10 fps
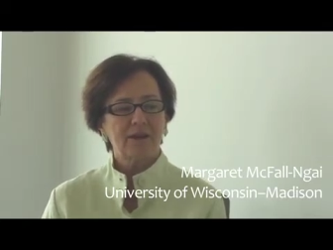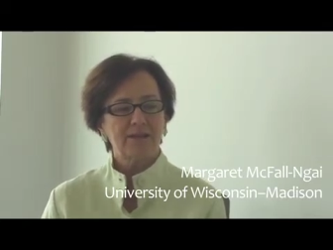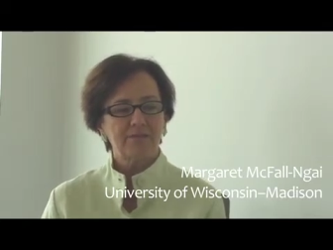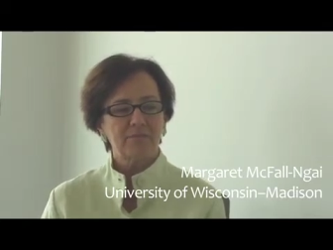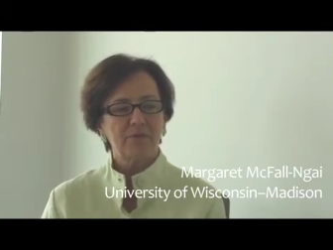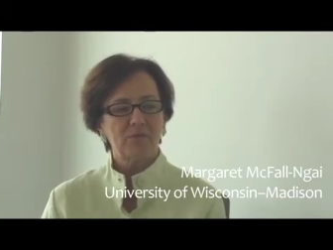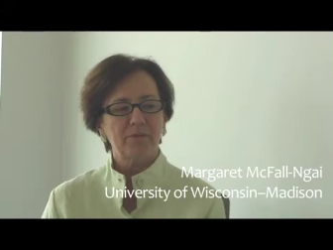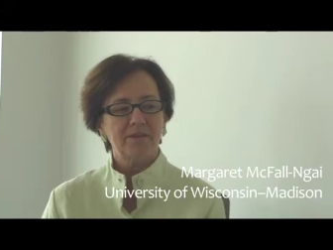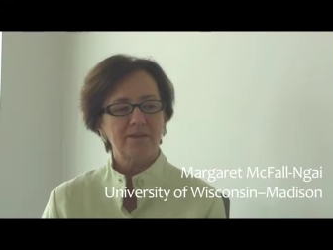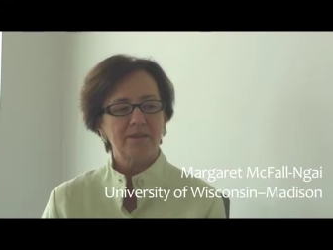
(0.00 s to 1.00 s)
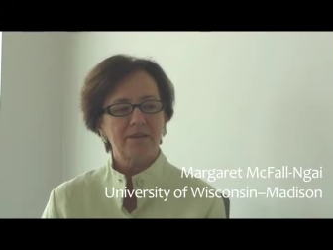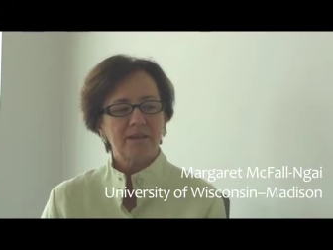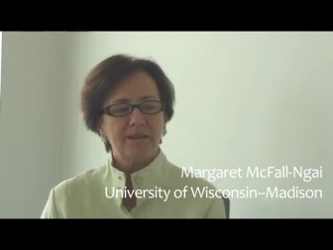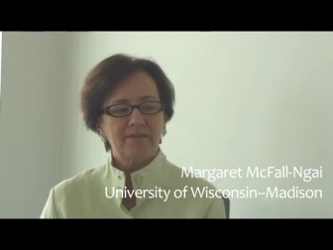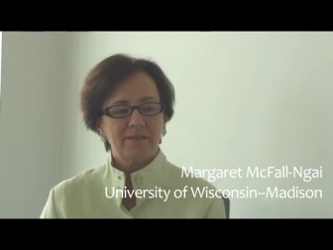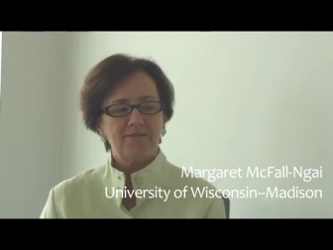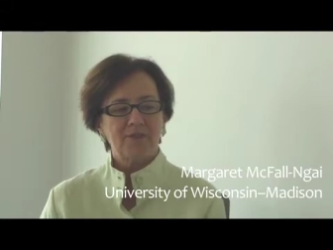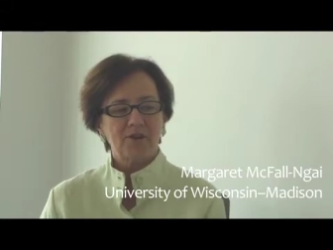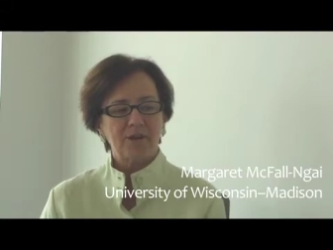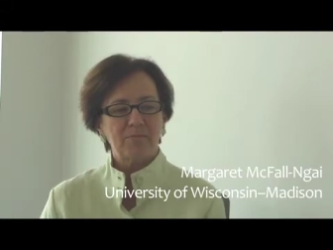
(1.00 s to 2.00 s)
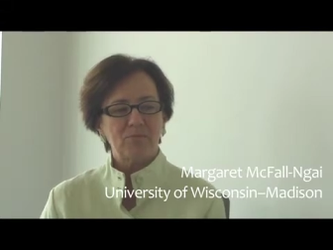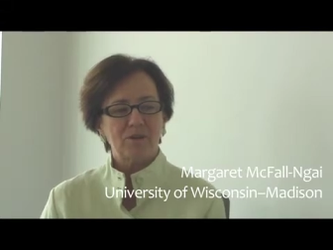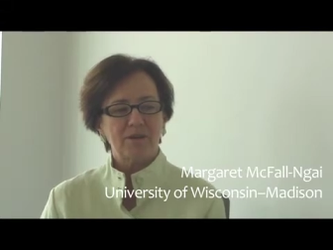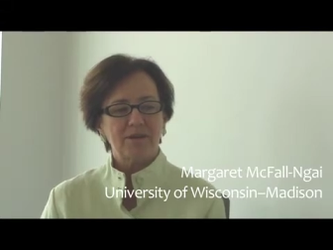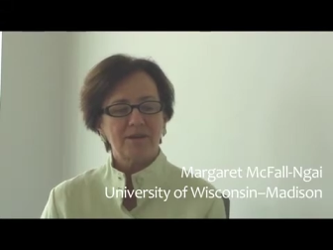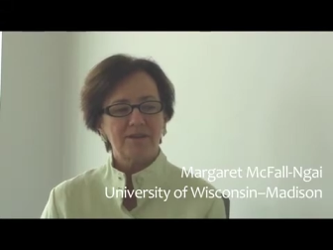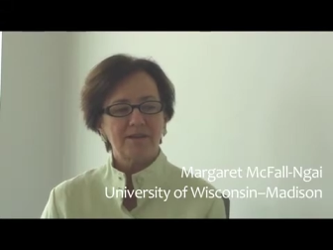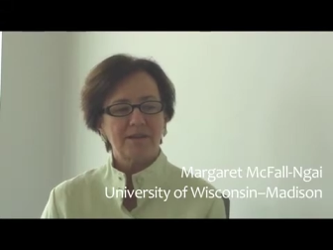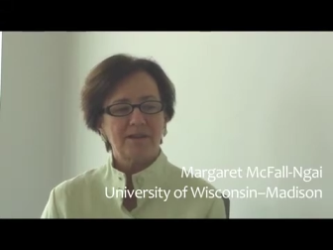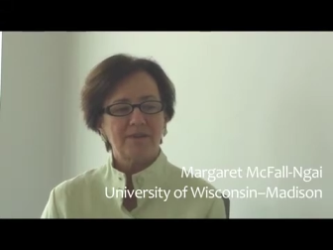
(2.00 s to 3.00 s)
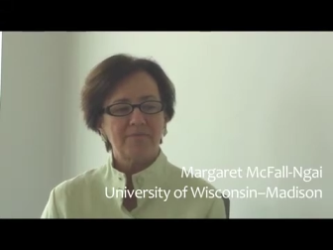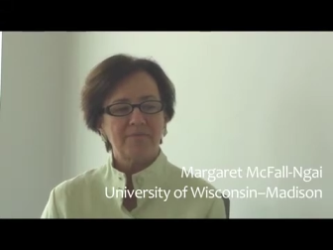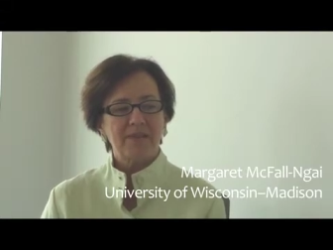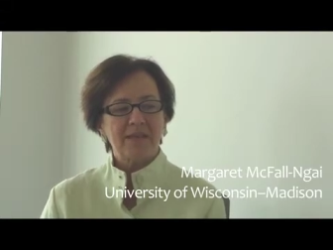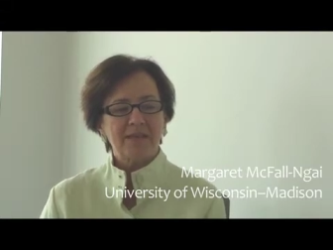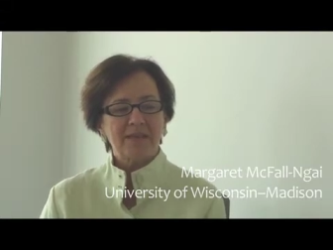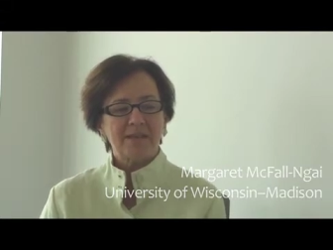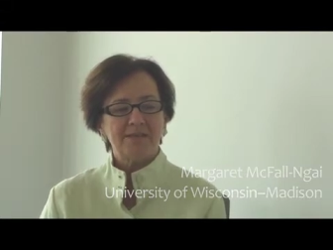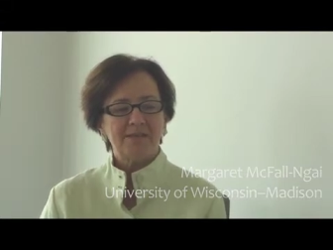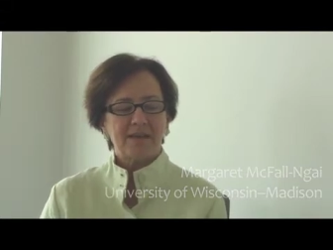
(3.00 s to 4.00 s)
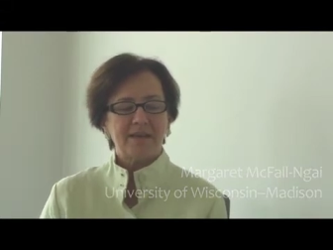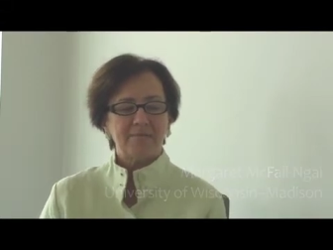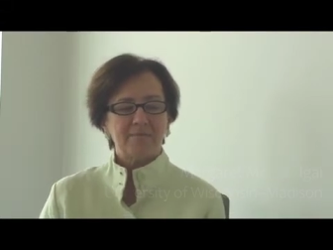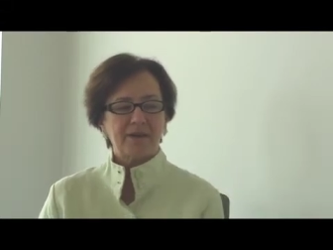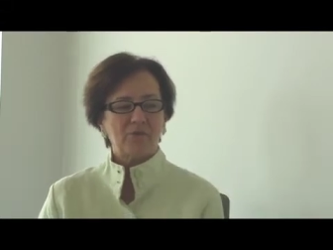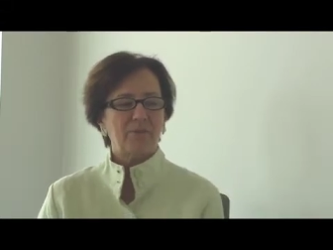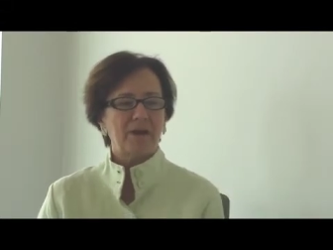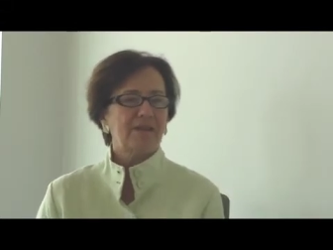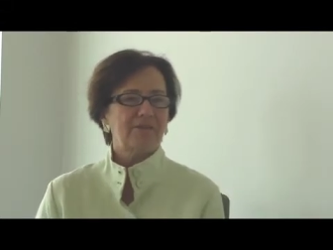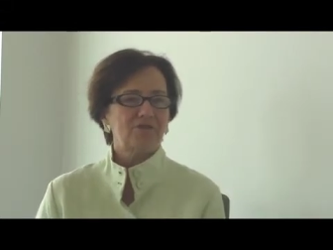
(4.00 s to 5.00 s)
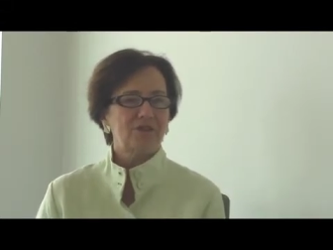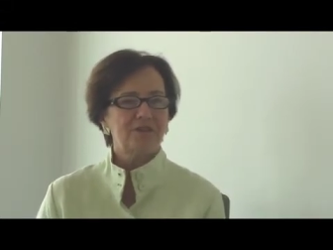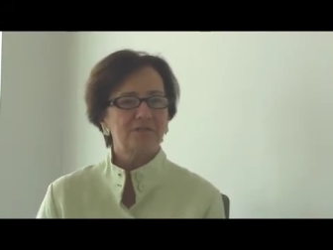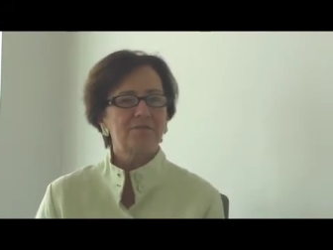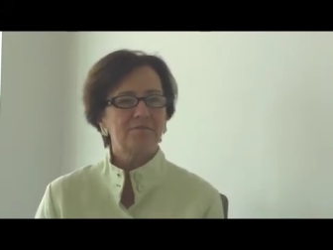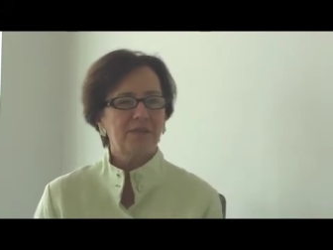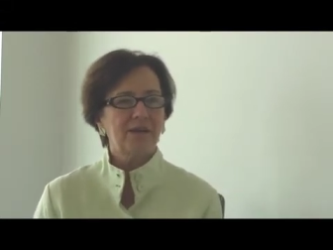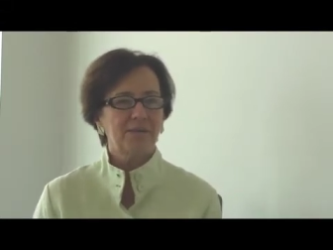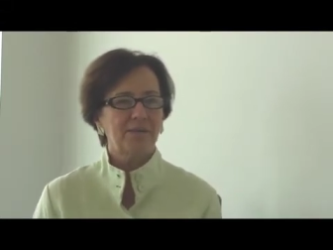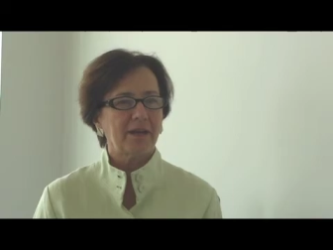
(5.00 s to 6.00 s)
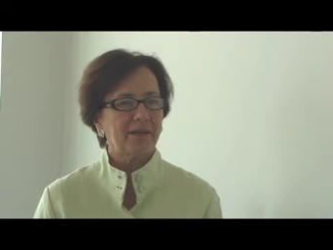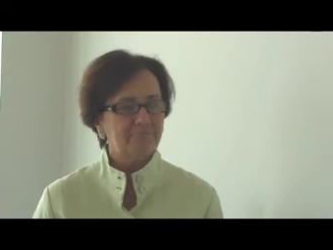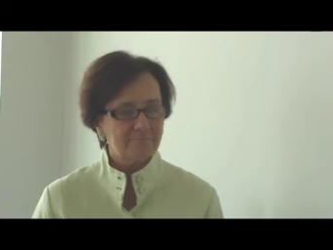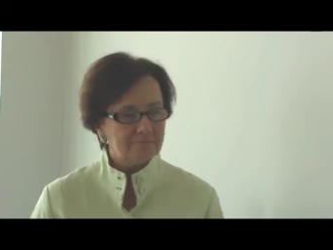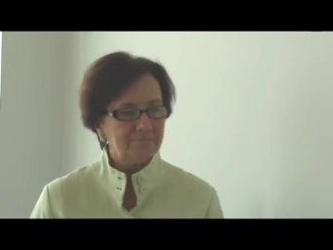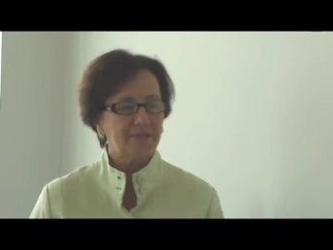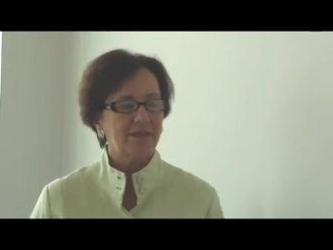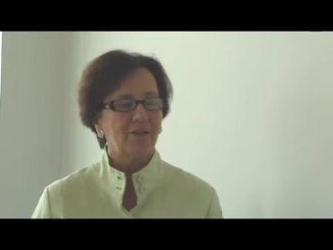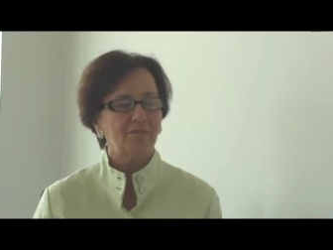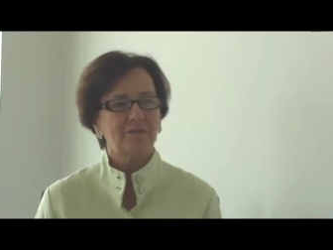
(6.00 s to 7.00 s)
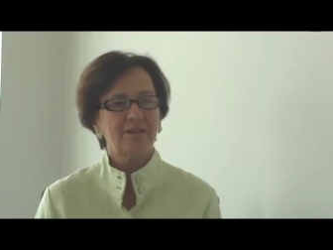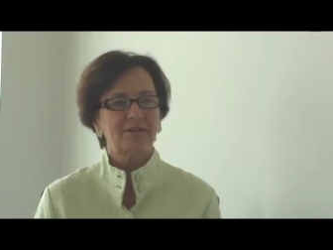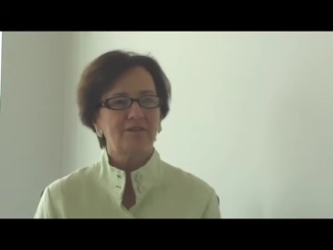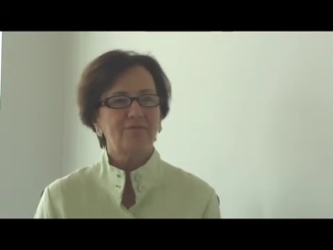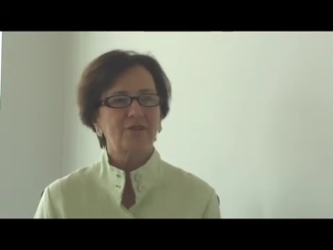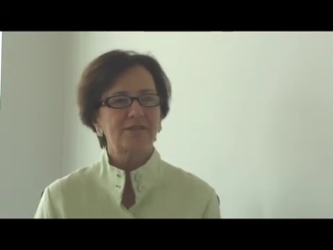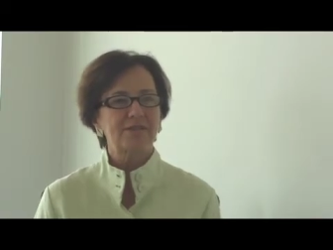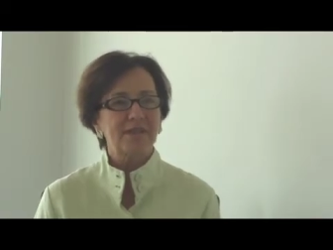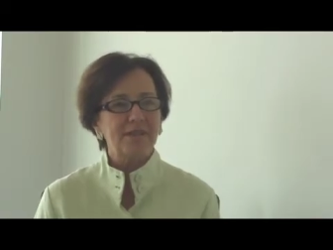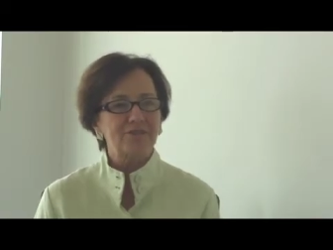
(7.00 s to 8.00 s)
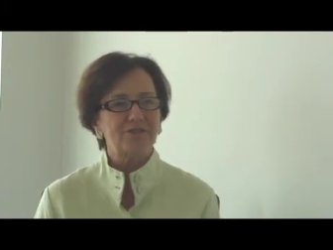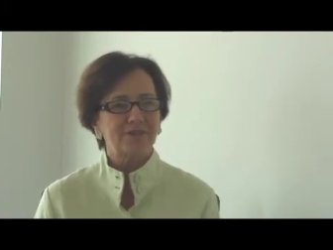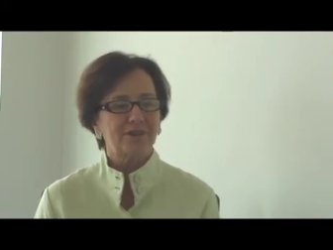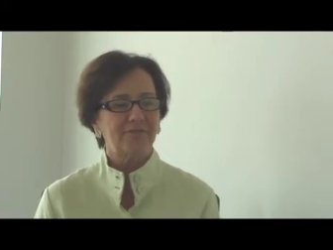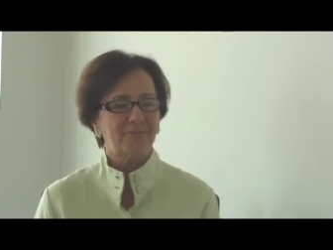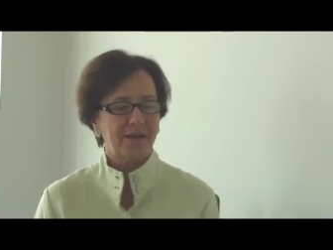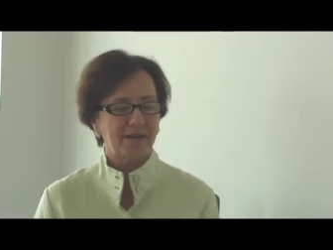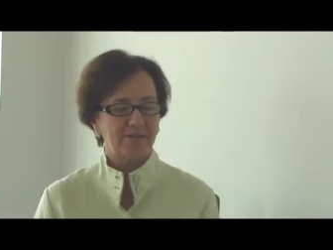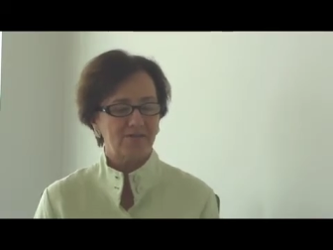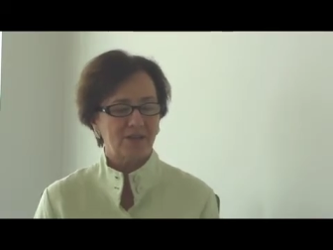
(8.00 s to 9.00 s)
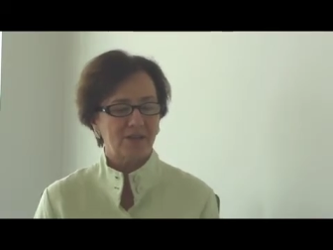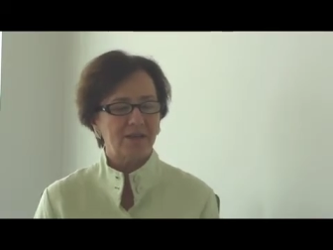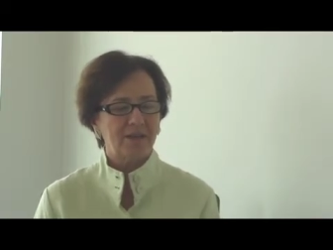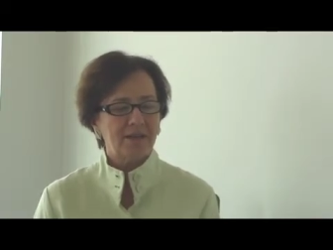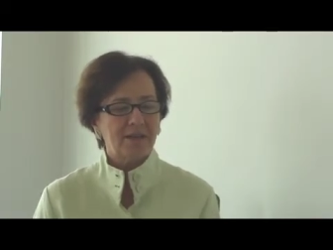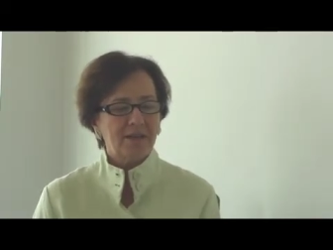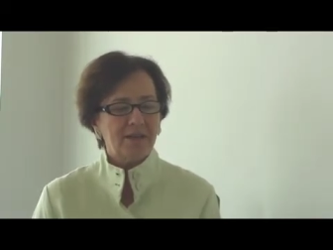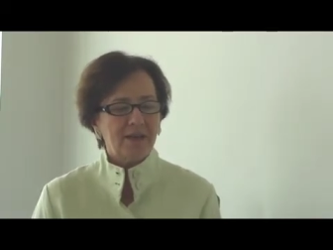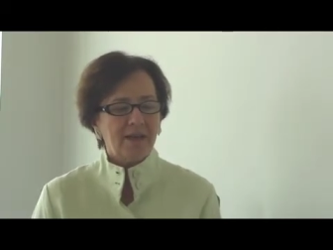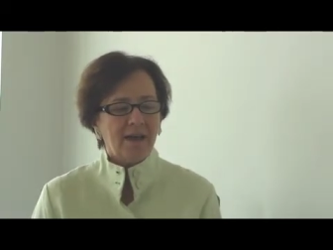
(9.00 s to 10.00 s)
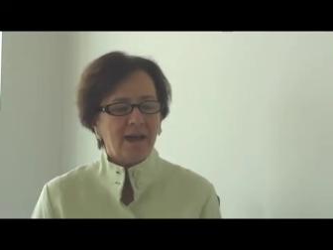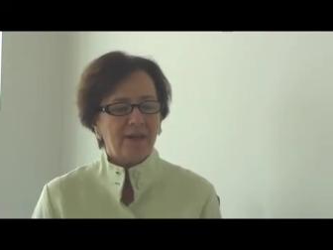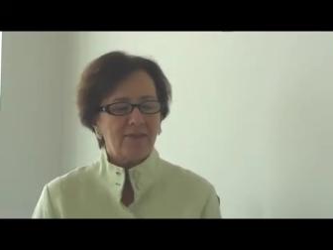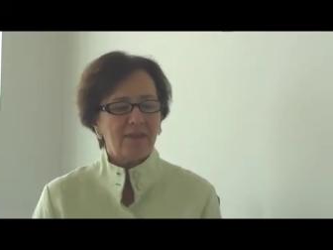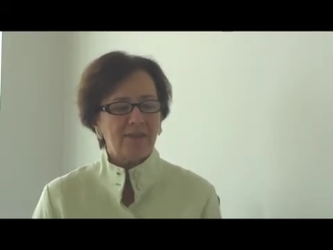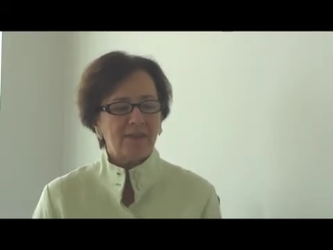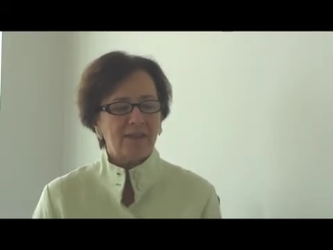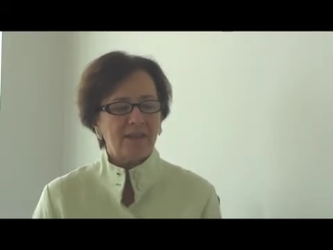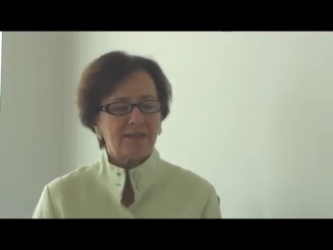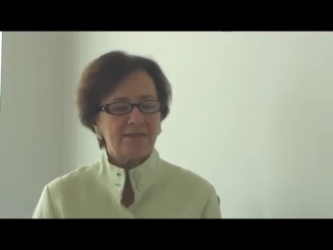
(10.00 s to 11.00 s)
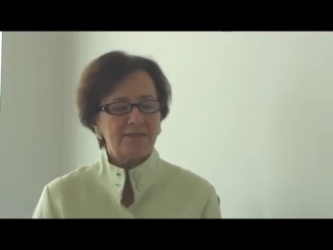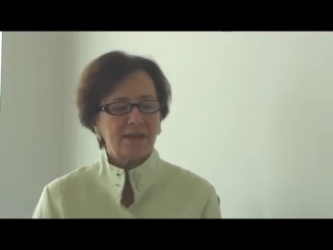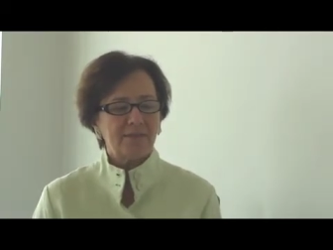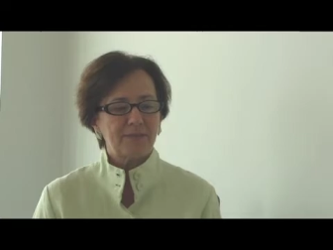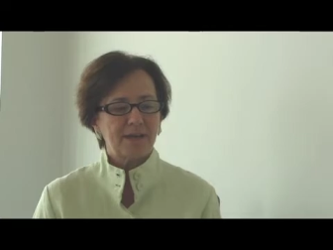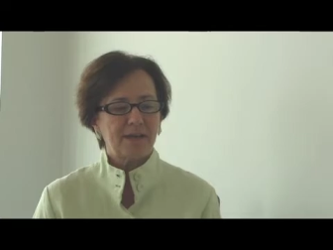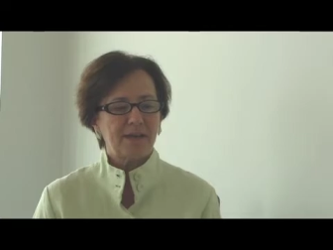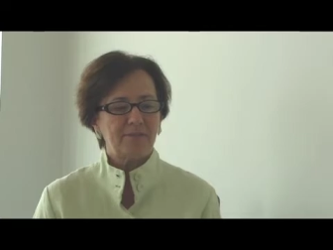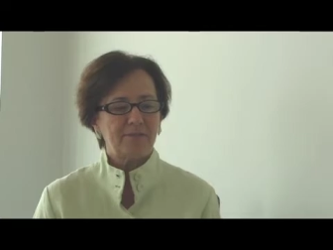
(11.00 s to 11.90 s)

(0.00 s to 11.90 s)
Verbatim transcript: right at the moment that's very important um, is that microbiology is becoming, you know, to the front and center of biology. I think that at the same time,